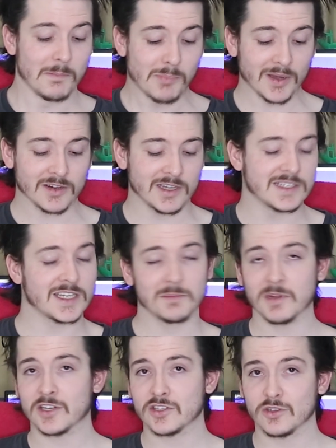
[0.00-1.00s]
but I did
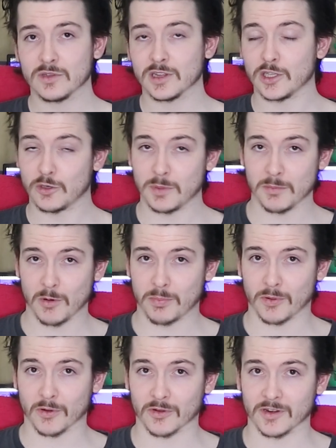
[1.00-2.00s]
manage to do a little bit more
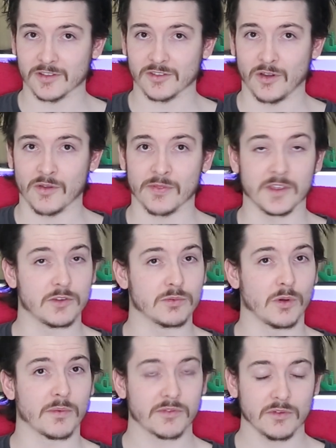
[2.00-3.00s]
progress on the
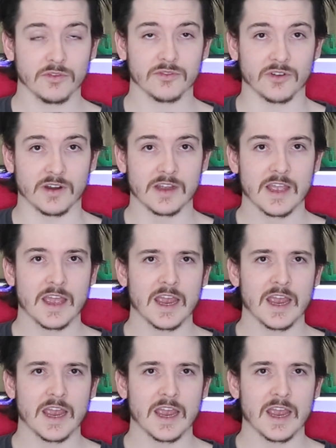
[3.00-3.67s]
Dwarf Sorcerer.